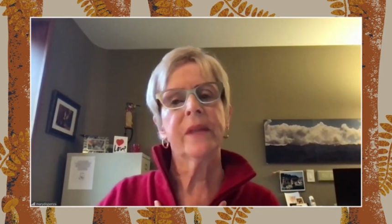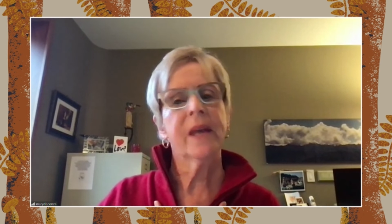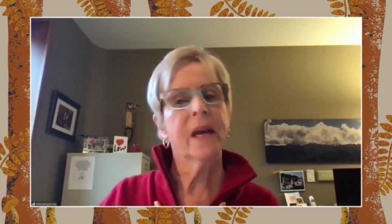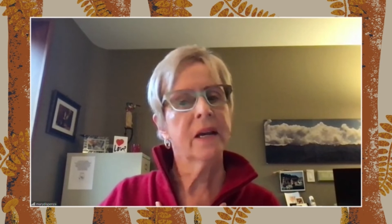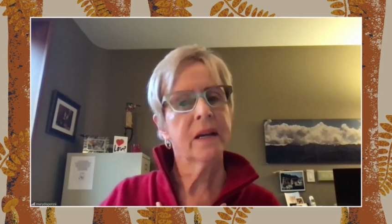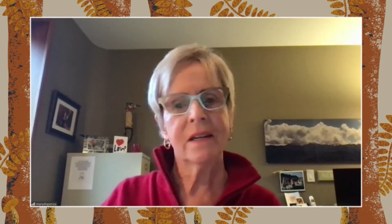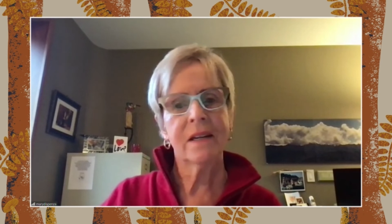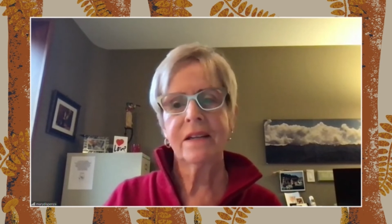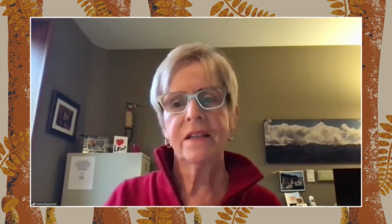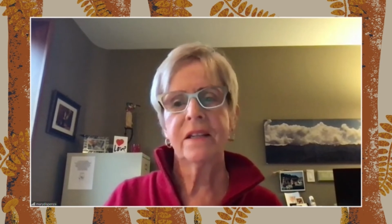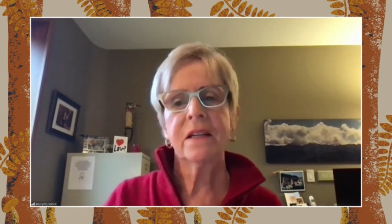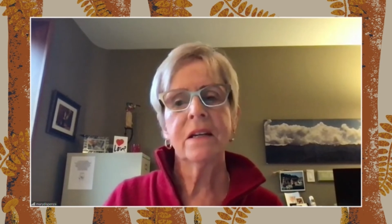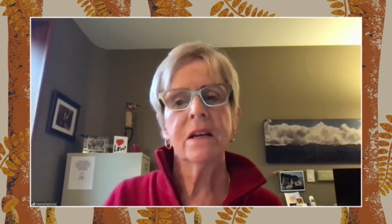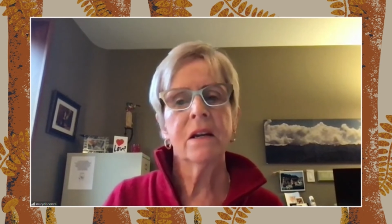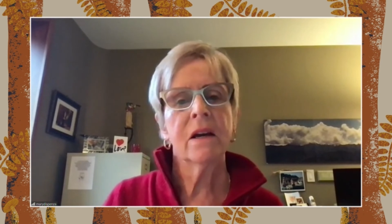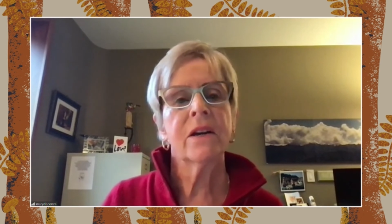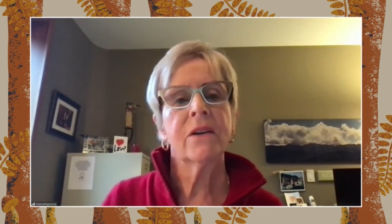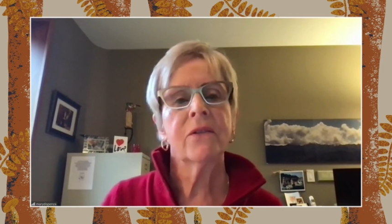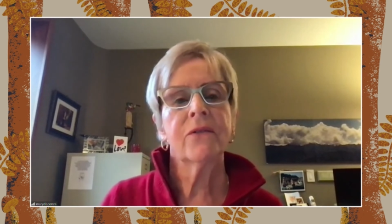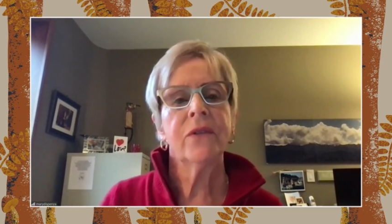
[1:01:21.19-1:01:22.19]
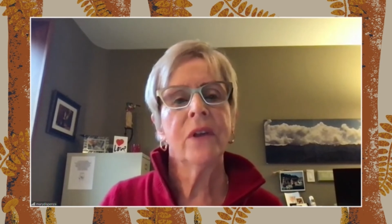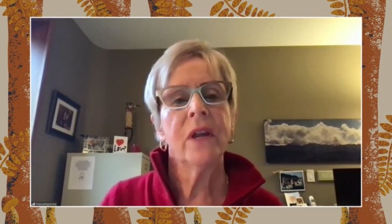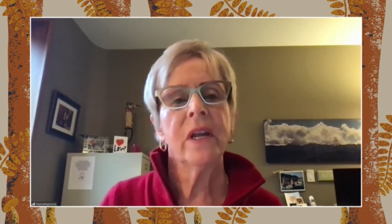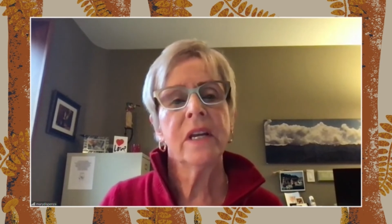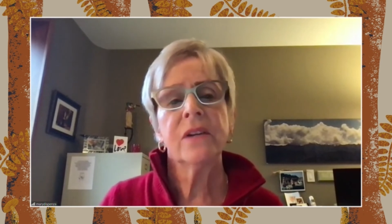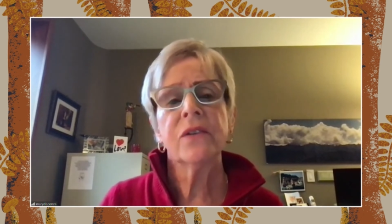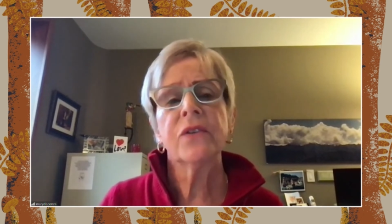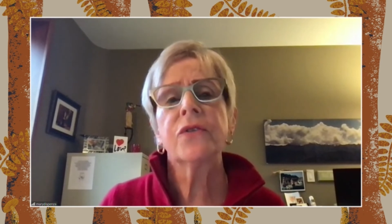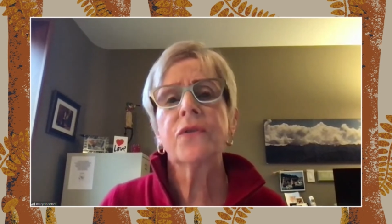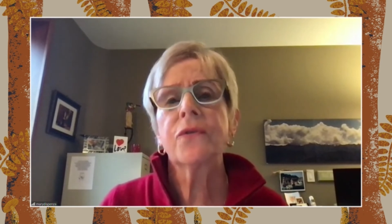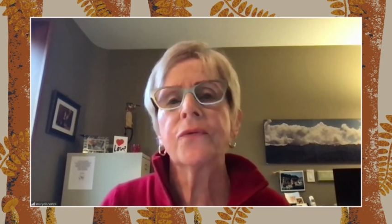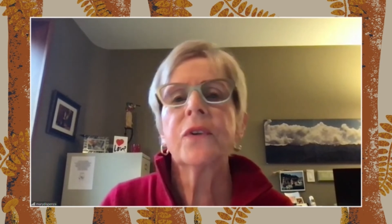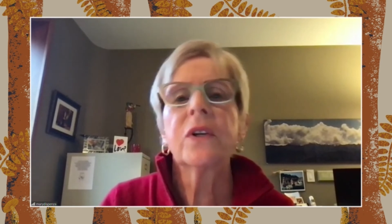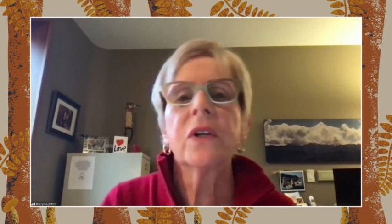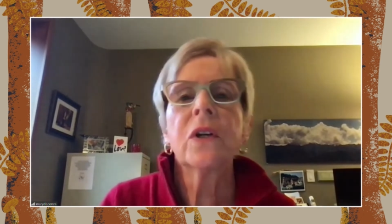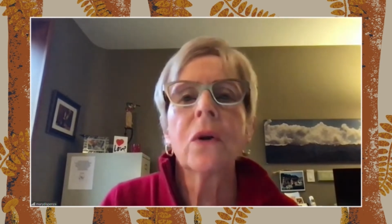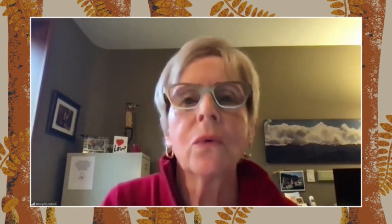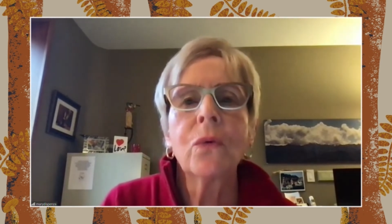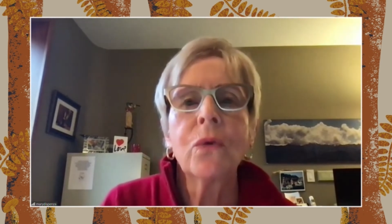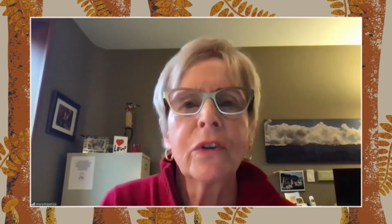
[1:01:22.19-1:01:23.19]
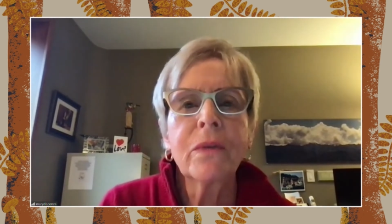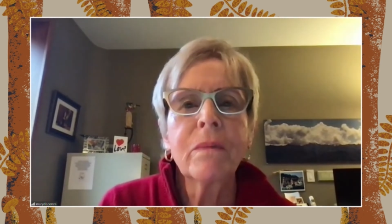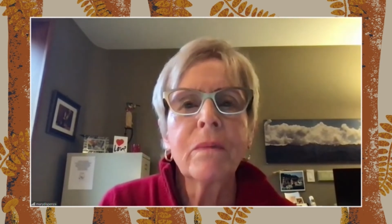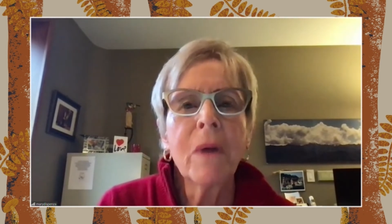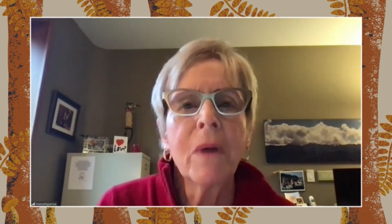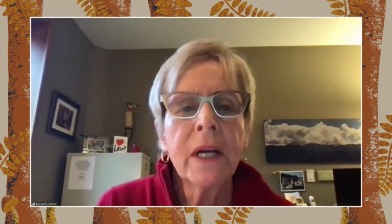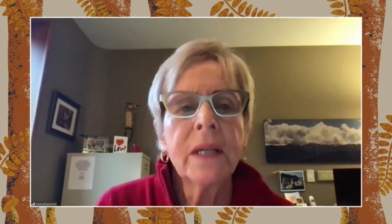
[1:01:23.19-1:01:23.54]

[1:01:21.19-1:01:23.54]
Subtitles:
that it did not interfere with